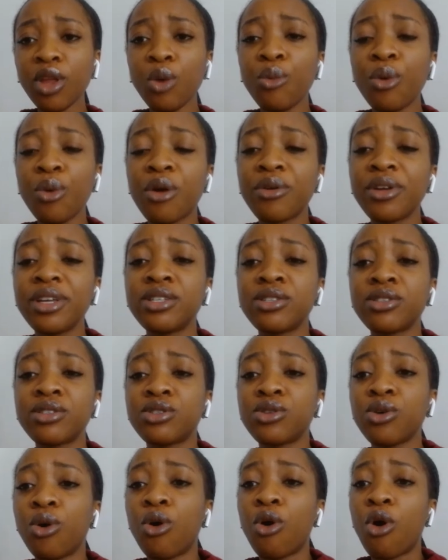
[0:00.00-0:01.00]
where we
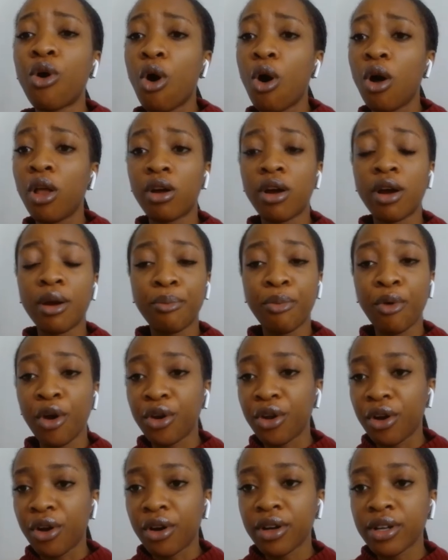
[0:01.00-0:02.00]
store all our
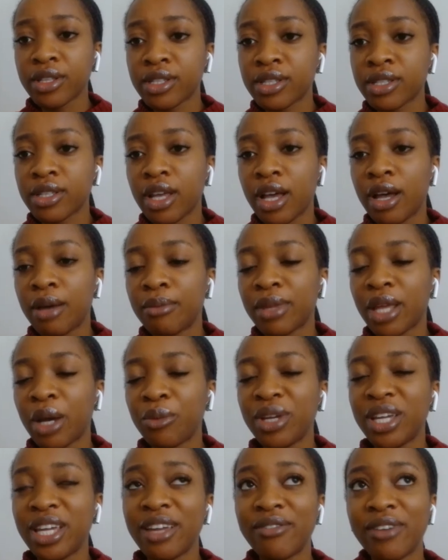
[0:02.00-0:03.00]
products that
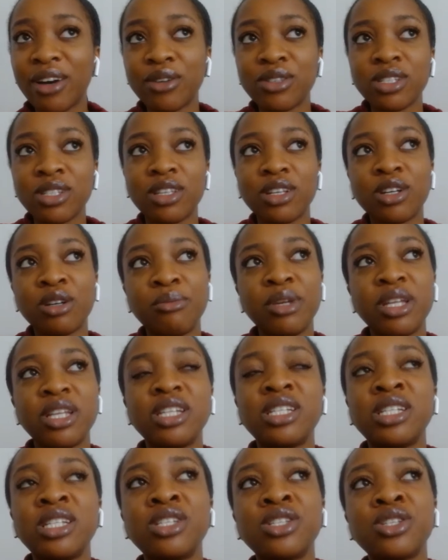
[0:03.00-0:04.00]
we give out to the community.